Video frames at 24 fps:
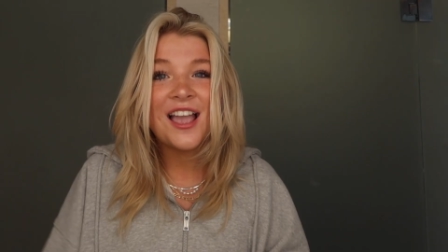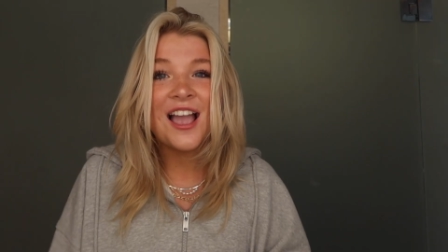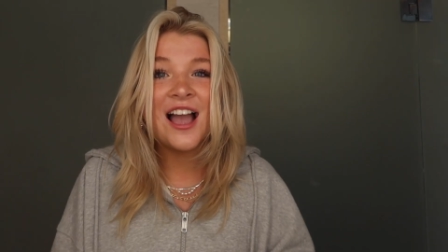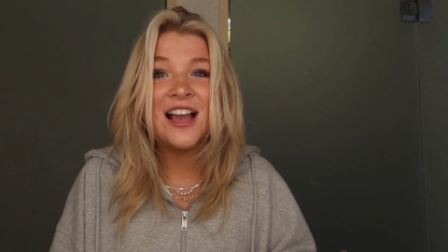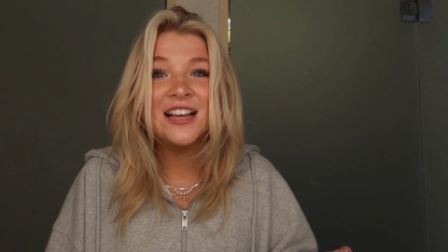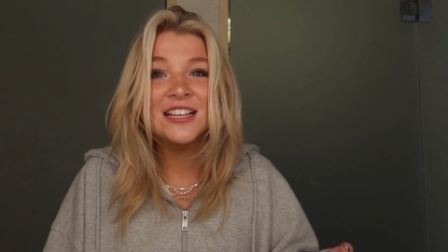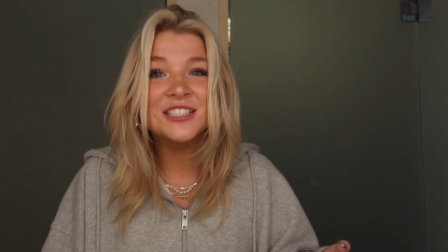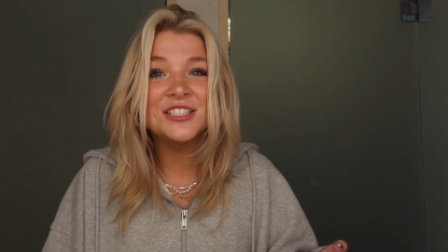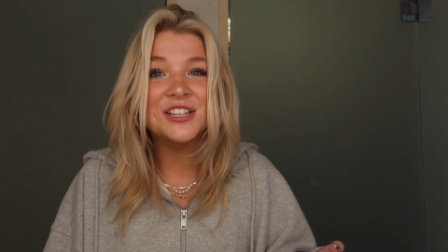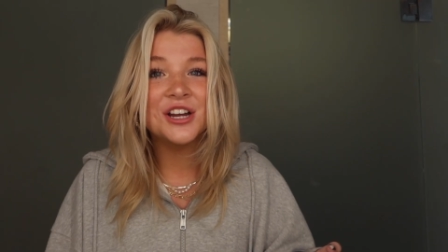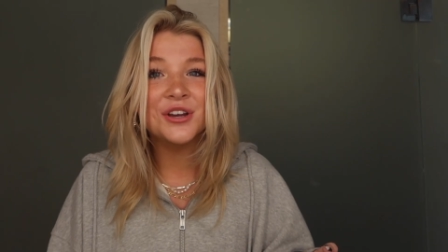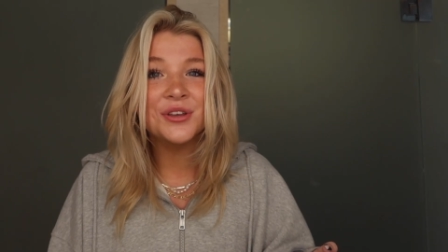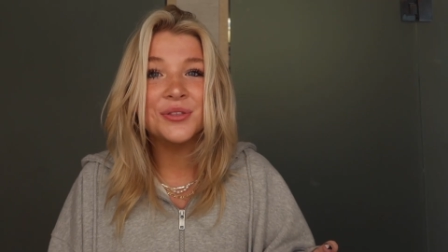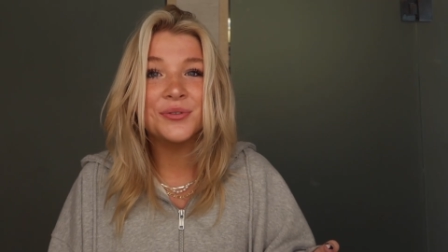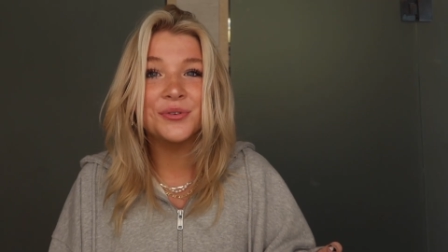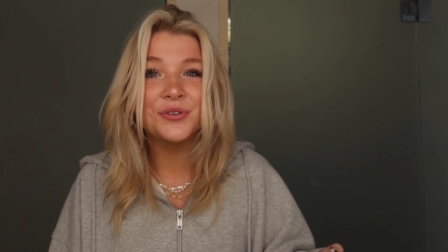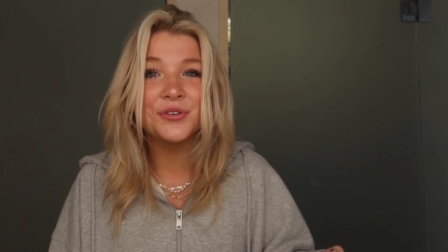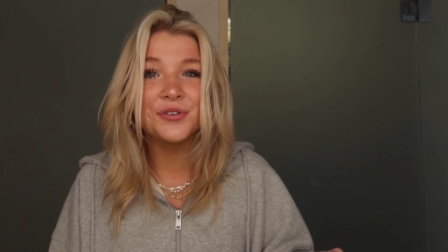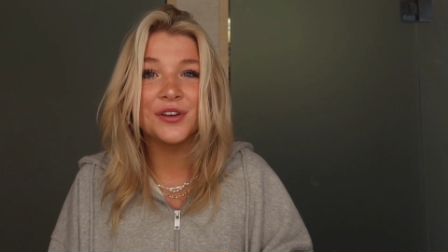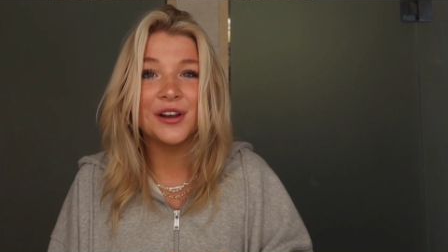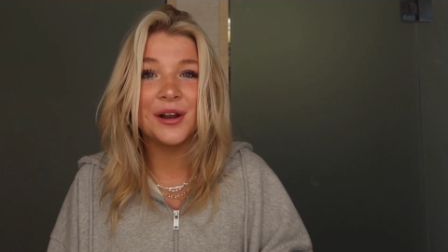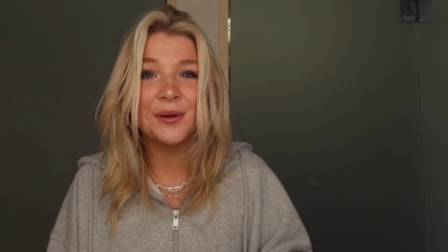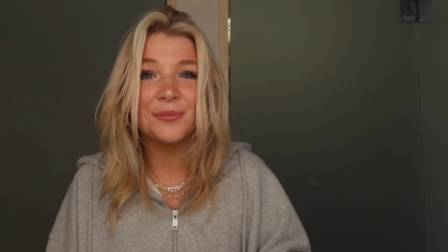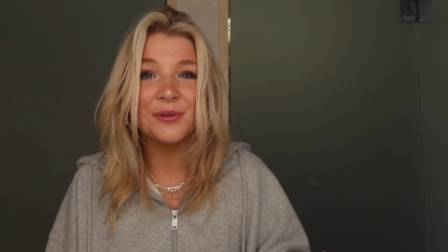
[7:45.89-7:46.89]
I stuck
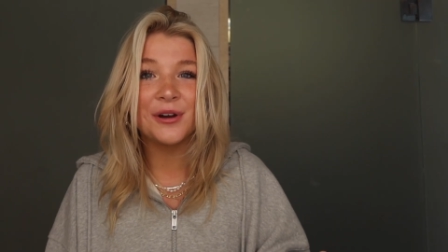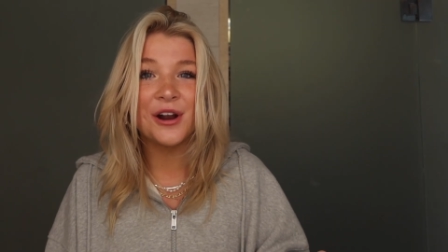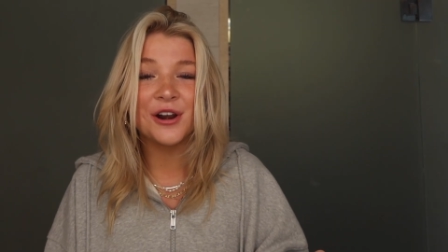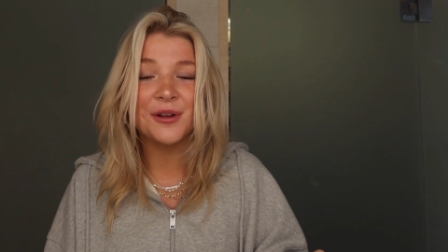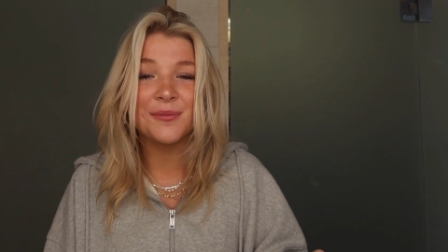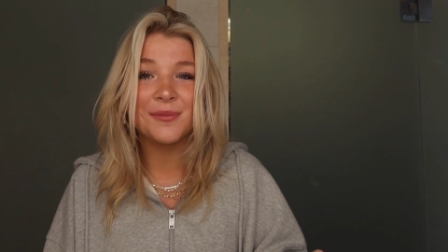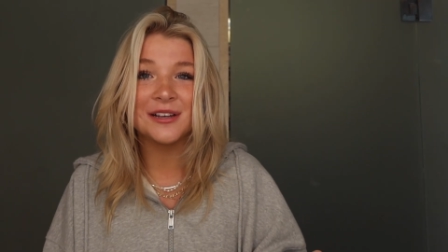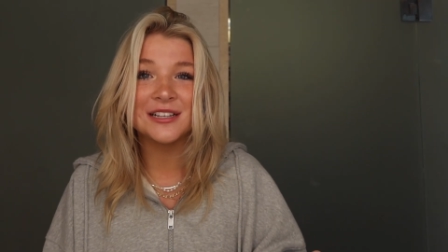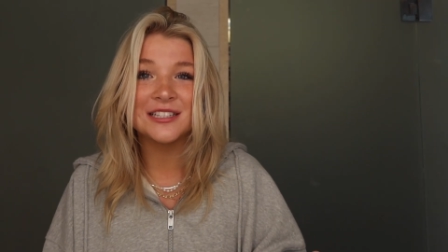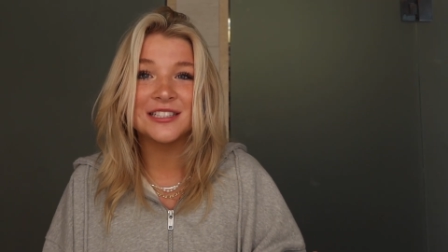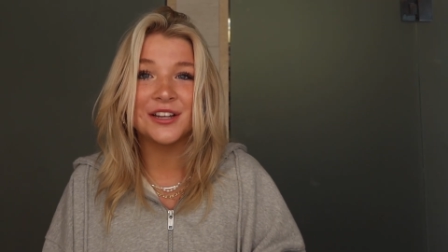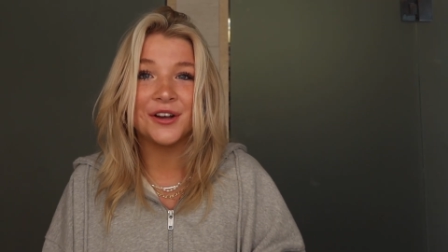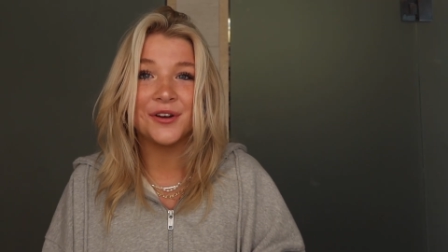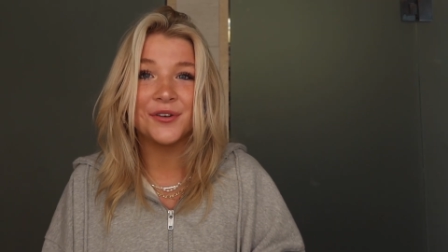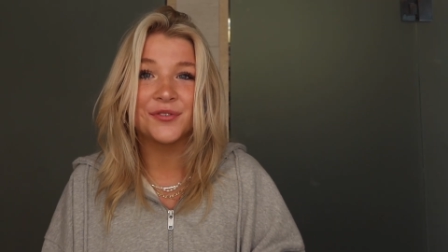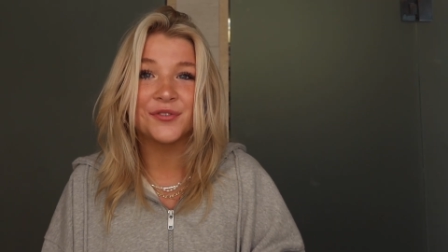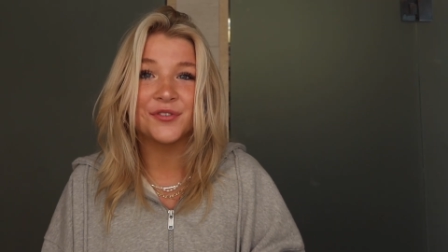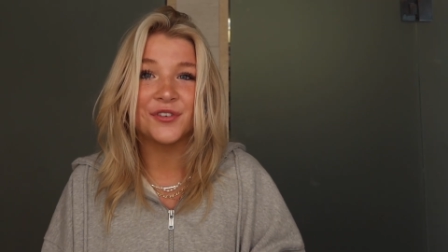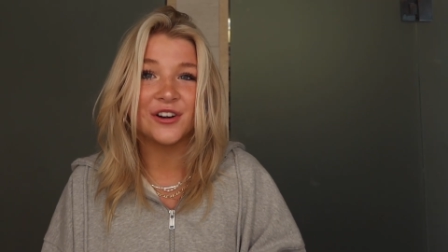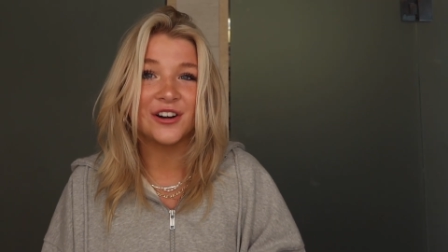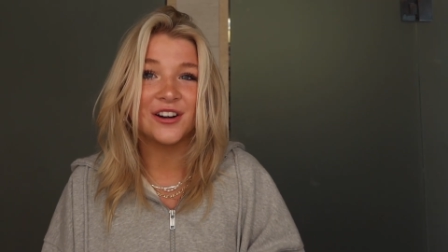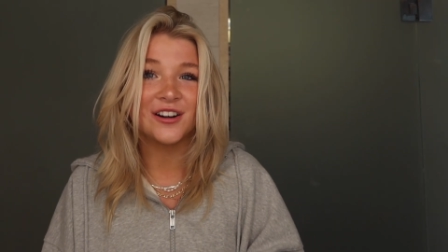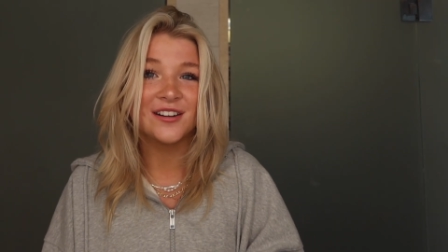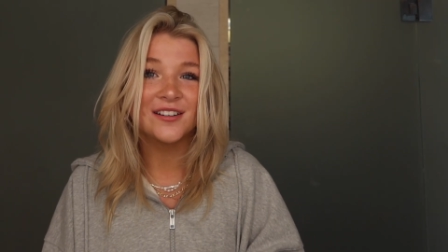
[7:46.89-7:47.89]
through and I'm proud of myself
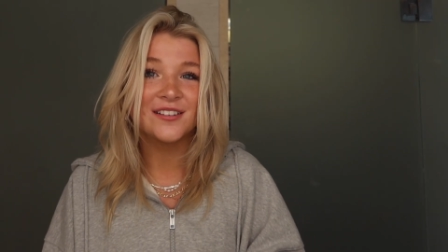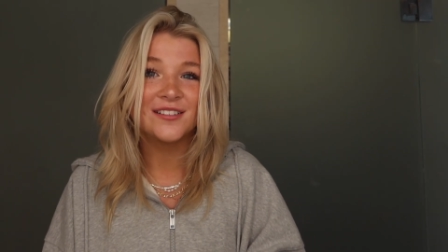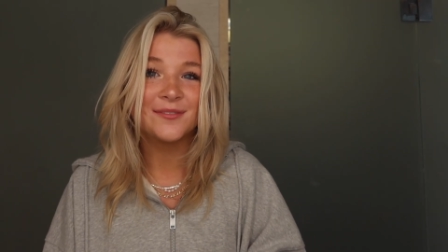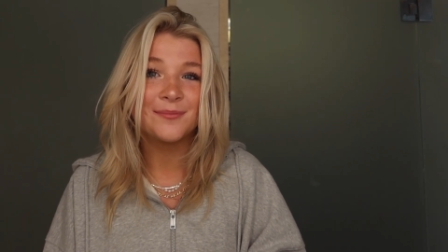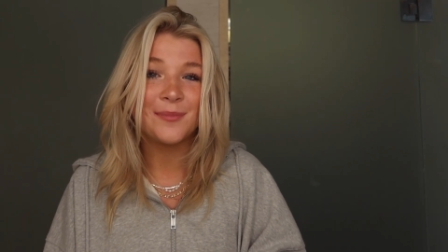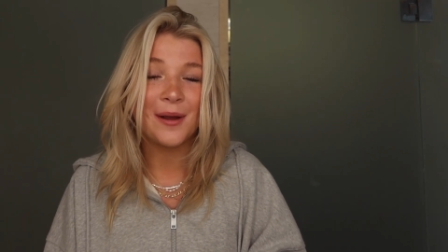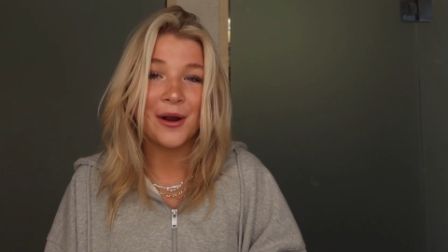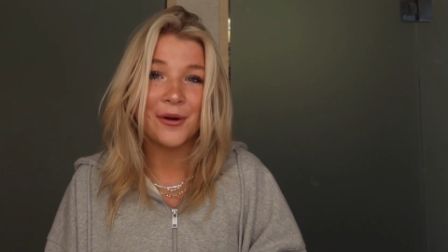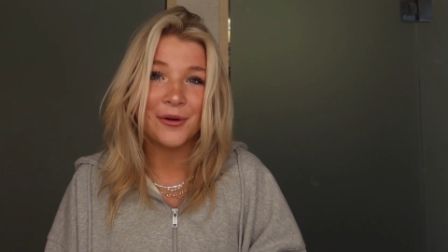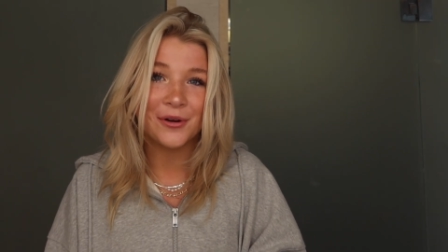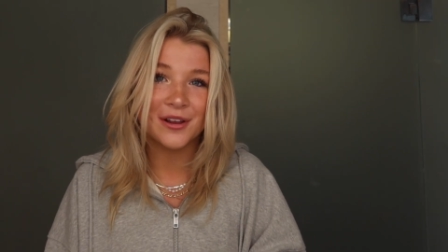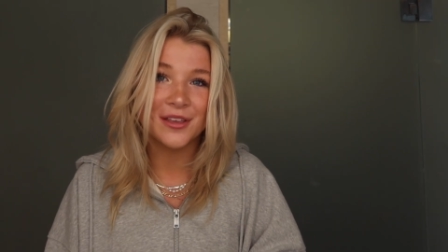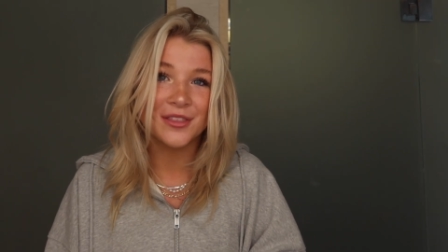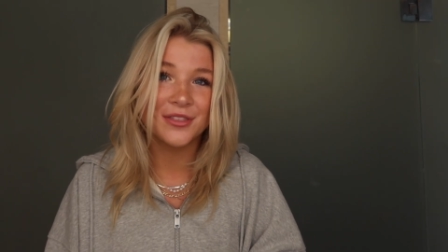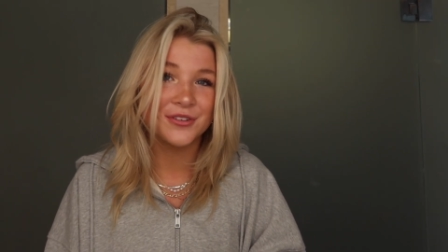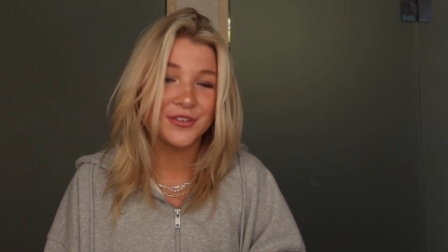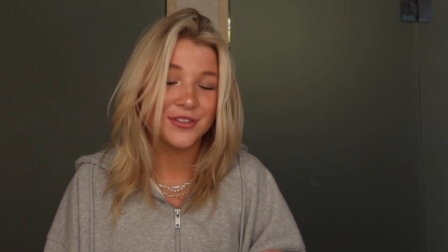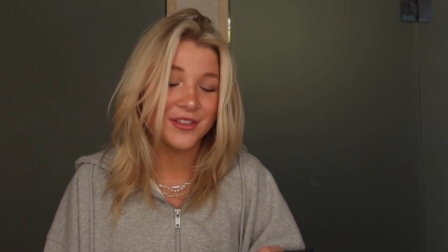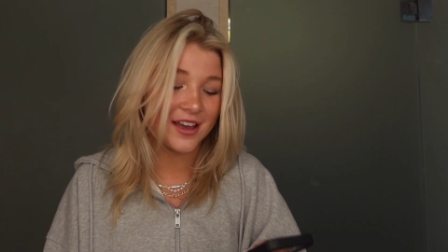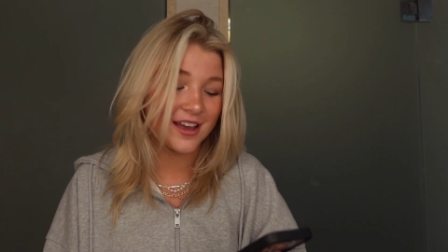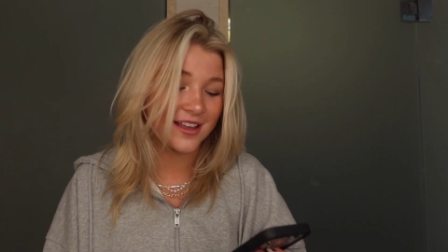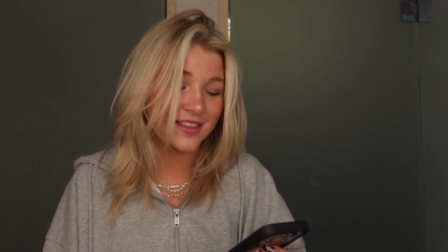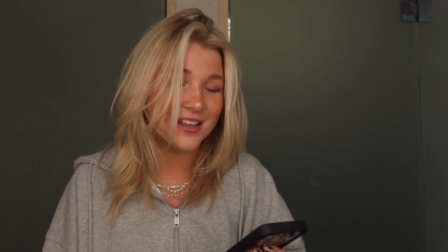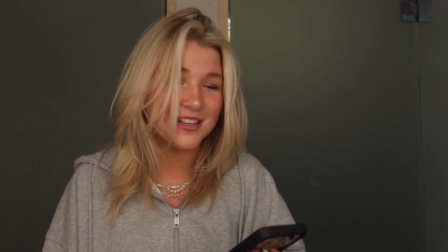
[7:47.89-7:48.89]
for powering through that.